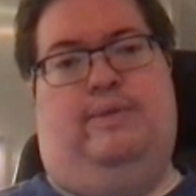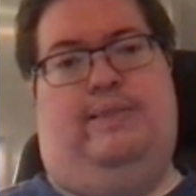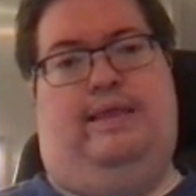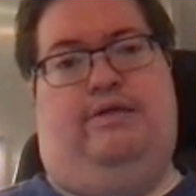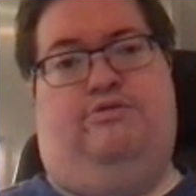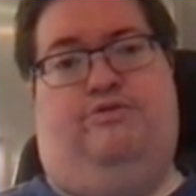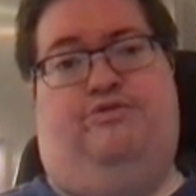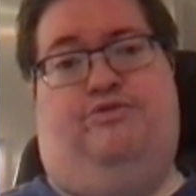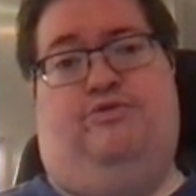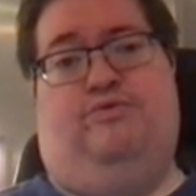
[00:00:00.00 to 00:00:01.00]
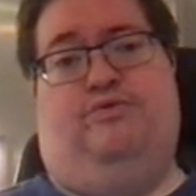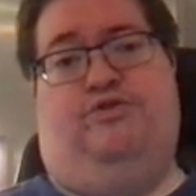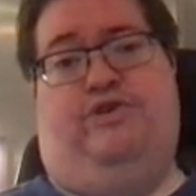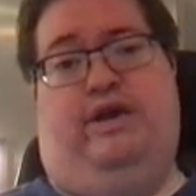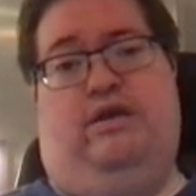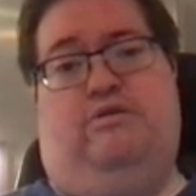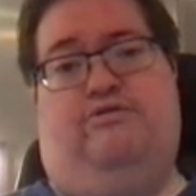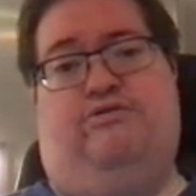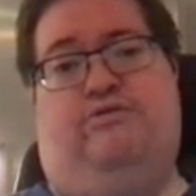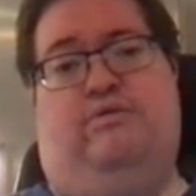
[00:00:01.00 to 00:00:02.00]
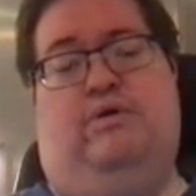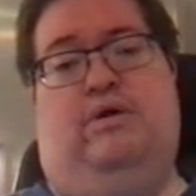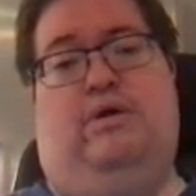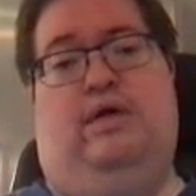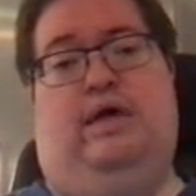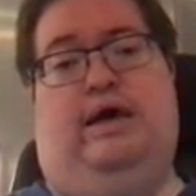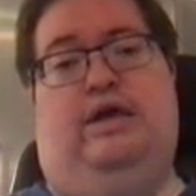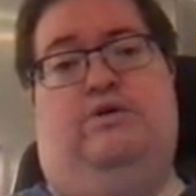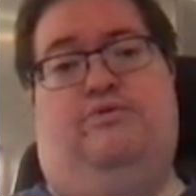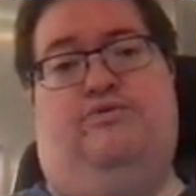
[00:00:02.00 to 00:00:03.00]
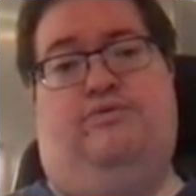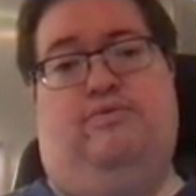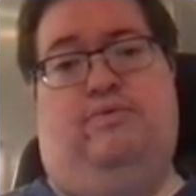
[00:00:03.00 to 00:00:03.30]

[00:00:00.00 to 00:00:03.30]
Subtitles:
letters for scalars. I use